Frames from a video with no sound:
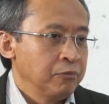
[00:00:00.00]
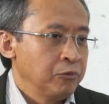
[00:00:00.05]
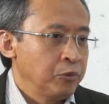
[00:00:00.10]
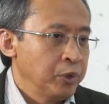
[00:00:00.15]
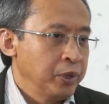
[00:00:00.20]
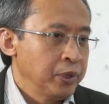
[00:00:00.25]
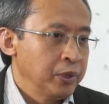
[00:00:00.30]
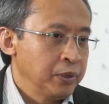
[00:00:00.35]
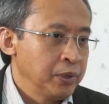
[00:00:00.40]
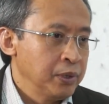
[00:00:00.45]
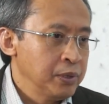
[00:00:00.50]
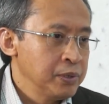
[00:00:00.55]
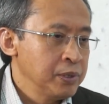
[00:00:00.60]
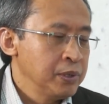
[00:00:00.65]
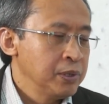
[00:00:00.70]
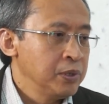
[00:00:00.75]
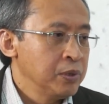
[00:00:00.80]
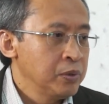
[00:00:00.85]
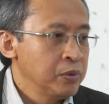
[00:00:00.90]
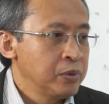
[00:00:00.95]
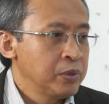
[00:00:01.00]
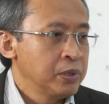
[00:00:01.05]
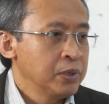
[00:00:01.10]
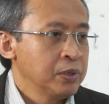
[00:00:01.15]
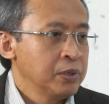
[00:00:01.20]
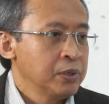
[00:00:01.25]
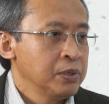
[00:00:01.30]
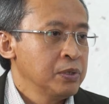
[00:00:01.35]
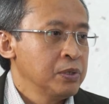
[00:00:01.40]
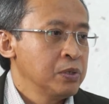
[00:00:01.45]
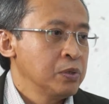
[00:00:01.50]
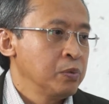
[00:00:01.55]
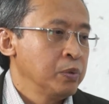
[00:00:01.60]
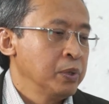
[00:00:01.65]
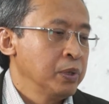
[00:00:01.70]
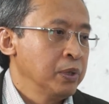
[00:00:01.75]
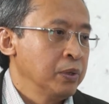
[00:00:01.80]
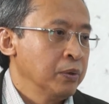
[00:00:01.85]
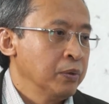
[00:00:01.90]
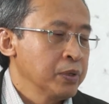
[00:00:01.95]
institutions,
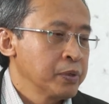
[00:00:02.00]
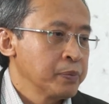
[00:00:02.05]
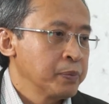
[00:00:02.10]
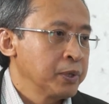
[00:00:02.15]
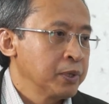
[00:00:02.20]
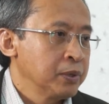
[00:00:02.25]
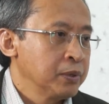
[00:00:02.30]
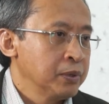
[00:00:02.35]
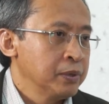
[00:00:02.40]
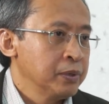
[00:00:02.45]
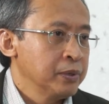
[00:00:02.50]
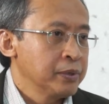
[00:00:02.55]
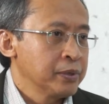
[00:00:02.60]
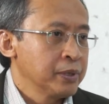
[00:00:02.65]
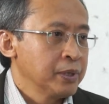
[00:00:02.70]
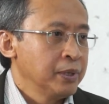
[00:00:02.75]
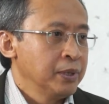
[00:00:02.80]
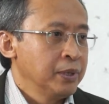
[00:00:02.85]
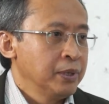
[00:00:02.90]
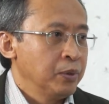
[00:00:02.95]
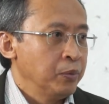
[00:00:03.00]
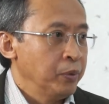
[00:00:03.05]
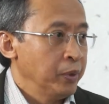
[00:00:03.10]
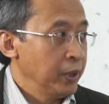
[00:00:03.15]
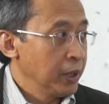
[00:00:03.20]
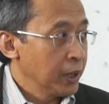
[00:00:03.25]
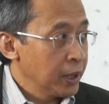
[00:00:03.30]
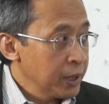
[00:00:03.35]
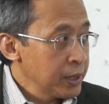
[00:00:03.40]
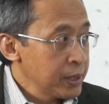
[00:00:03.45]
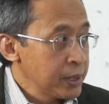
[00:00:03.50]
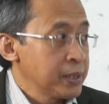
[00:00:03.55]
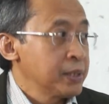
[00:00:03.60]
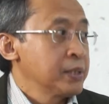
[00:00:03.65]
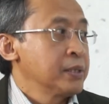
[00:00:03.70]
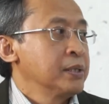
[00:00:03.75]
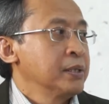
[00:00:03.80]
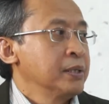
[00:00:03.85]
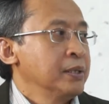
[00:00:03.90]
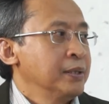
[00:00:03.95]
with hospitals, with
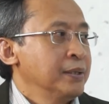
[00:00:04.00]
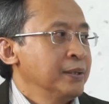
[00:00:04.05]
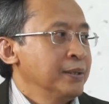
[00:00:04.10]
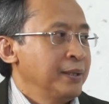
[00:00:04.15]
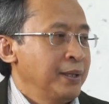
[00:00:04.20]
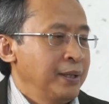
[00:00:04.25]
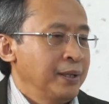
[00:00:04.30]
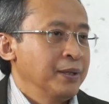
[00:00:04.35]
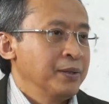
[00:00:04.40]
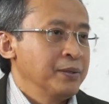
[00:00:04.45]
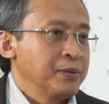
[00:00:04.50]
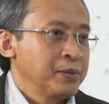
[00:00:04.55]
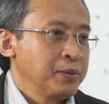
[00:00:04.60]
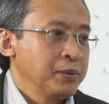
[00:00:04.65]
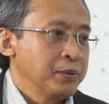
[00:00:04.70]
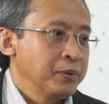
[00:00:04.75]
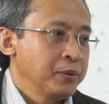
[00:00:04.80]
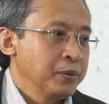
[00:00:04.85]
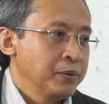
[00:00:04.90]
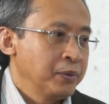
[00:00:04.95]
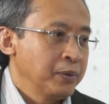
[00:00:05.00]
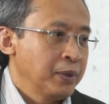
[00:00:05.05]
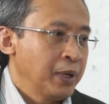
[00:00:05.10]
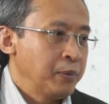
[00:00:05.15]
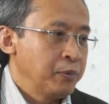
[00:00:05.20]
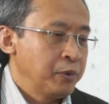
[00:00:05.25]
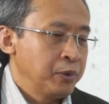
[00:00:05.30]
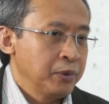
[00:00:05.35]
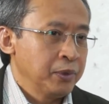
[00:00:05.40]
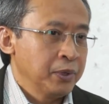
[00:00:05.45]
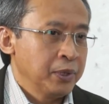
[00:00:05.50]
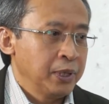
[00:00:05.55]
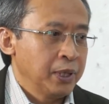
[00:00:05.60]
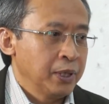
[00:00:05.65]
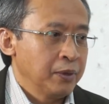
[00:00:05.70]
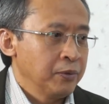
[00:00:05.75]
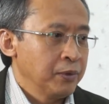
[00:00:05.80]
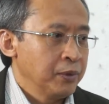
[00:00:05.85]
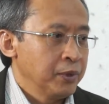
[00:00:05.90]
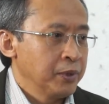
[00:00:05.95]
us. Yep. Yeah, so I'm sure they
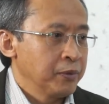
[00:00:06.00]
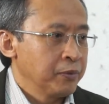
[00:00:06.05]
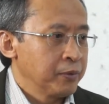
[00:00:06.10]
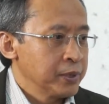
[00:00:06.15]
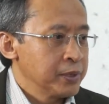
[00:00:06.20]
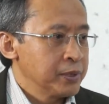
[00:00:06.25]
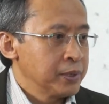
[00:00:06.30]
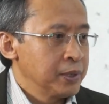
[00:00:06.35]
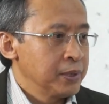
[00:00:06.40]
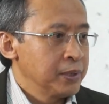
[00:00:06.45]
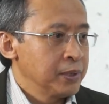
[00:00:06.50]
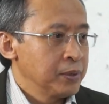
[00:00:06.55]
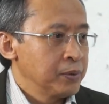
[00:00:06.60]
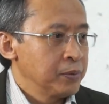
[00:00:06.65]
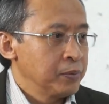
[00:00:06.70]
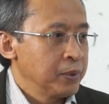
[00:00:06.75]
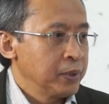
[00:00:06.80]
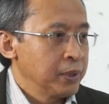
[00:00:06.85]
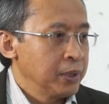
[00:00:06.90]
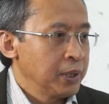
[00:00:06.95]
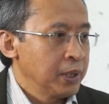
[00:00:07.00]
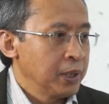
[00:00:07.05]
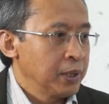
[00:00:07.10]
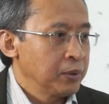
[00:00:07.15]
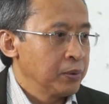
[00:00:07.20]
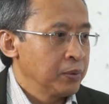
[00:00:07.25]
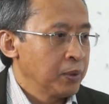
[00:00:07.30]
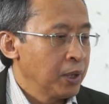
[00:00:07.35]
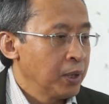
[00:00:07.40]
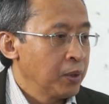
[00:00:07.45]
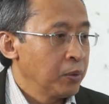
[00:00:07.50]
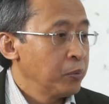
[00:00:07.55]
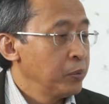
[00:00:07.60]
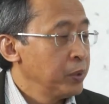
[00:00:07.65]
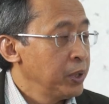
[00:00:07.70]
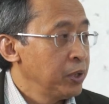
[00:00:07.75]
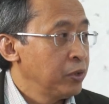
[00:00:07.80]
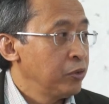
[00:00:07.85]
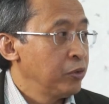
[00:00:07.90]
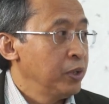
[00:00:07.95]
have a lot of frustrations with regard to how
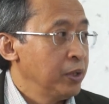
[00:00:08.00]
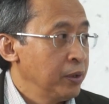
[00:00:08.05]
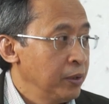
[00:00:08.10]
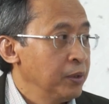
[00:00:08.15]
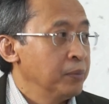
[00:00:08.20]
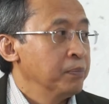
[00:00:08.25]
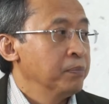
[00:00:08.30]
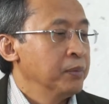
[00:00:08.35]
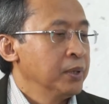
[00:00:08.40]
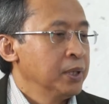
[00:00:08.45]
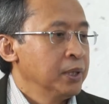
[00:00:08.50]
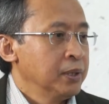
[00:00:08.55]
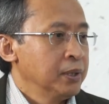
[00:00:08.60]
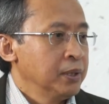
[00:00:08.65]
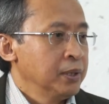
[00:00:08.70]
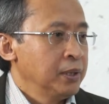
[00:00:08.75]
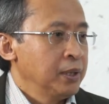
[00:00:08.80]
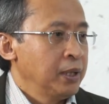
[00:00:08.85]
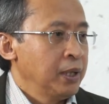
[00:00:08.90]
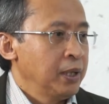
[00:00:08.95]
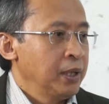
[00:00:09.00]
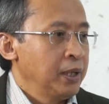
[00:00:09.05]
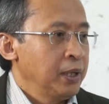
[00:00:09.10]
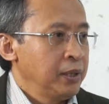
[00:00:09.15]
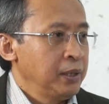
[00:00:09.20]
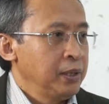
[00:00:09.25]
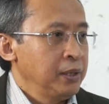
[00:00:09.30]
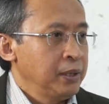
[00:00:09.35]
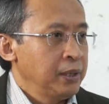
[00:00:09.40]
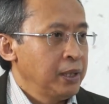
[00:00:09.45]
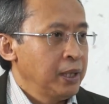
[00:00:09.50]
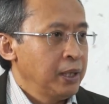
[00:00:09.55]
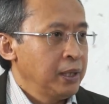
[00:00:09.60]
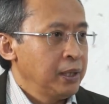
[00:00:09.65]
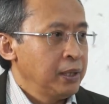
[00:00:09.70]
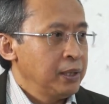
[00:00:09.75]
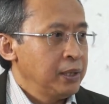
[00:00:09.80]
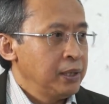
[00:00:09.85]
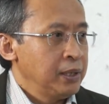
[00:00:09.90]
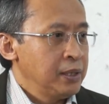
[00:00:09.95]
we treat them. And I think that
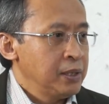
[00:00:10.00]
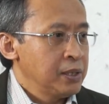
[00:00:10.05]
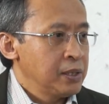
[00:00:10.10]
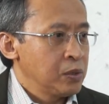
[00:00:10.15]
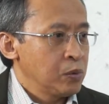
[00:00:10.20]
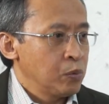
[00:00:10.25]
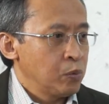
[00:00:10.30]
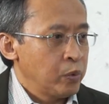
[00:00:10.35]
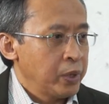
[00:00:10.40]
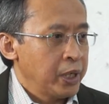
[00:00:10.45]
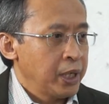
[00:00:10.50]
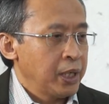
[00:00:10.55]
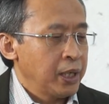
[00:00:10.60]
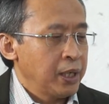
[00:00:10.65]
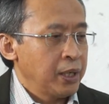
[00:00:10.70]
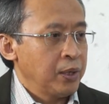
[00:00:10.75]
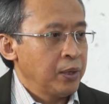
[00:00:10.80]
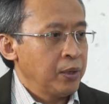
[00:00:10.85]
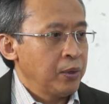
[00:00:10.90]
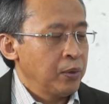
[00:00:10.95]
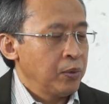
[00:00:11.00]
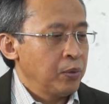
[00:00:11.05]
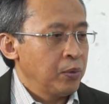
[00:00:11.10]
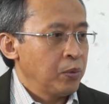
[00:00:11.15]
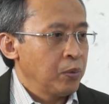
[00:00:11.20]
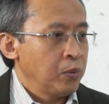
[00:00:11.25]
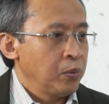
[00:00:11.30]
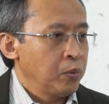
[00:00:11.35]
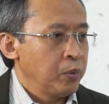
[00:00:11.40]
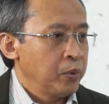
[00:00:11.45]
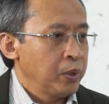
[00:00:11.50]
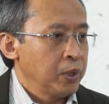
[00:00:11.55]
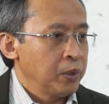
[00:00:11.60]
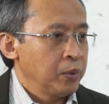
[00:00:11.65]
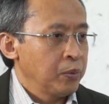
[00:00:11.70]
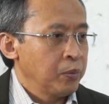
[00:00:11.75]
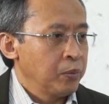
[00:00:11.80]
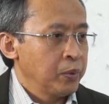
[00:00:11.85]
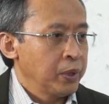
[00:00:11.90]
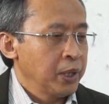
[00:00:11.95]
is where
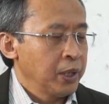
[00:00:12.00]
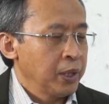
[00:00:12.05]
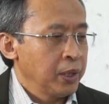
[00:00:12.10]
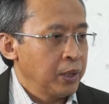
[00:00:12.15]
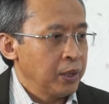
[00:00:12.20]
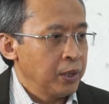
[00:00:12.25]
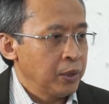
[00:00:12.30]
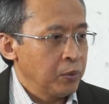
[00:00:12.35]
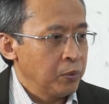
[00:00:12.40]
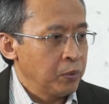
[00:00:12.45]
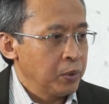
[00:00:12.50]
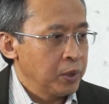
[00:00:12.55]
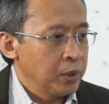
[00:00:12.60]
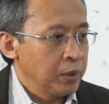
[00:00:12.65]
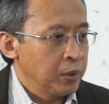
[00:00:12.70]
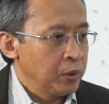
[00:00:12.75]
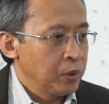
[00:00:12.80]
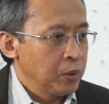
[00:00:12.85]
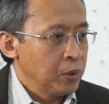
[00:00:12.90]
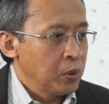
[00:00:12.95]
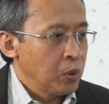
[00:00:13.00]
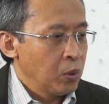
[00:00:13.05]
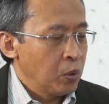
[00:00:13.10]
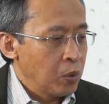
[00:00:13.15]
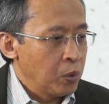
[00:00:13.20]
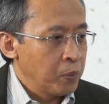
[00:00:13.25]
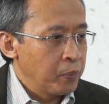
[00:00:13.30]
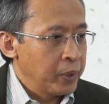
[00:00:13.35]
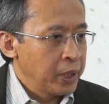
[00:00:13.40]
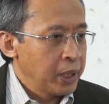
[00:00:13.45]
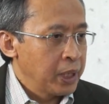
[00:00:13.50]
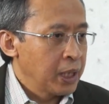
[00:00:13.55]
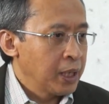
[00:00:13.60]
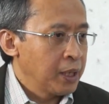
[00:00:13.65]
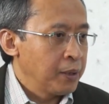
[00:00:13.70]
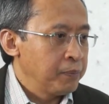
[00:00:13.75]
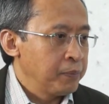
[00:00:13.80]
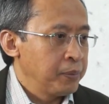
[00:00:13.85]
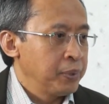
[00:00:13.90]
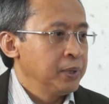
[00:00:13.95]
it will open
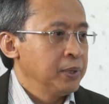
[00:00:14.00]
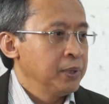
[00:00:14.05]
up